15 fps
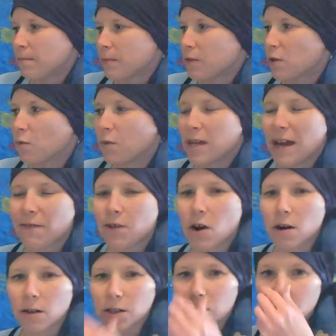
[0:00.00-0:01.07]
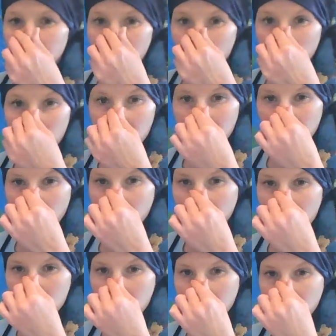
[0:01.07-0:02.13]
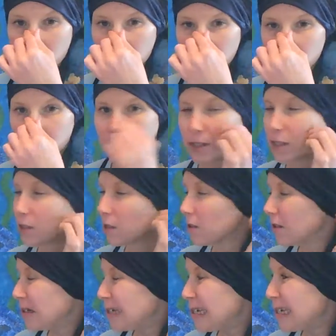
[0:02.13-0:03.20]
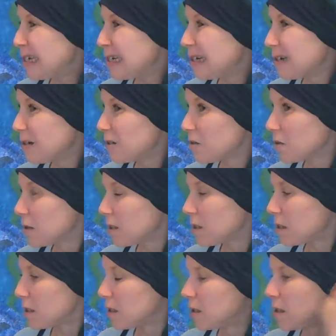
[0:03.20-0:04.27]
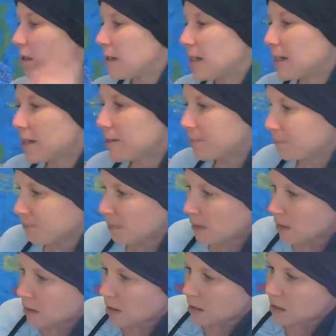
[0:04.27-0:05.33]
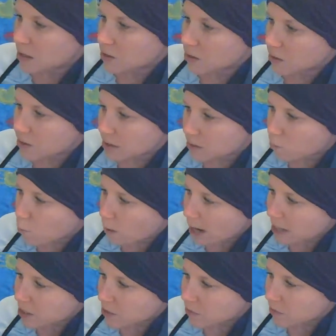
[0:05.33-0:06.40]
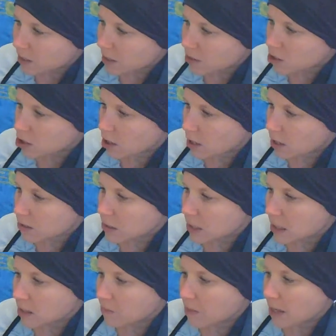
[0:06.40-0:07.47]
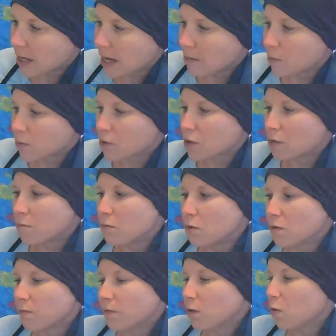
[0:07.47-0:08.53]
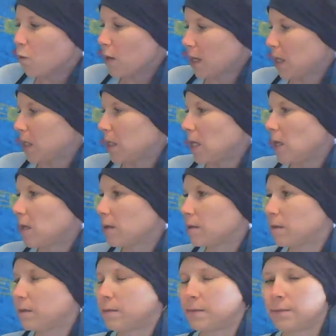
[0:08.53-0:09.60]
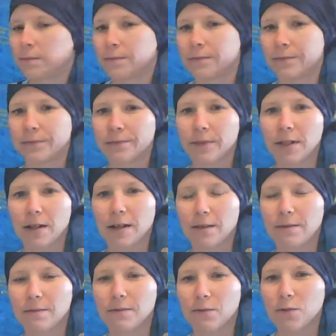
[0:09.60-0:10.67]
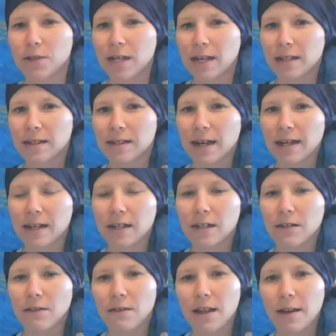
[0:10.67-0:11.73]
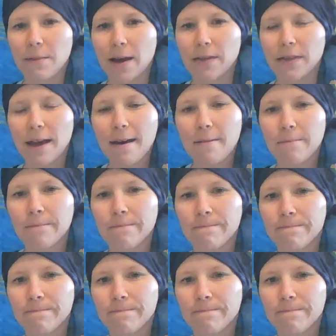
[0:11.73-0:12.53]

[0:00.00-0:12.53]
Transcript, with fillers: So we have cartilage too, like in our nose and in our ears. Um, so it says, why do you think sharks need to be able to move quickly? Take a second think about that.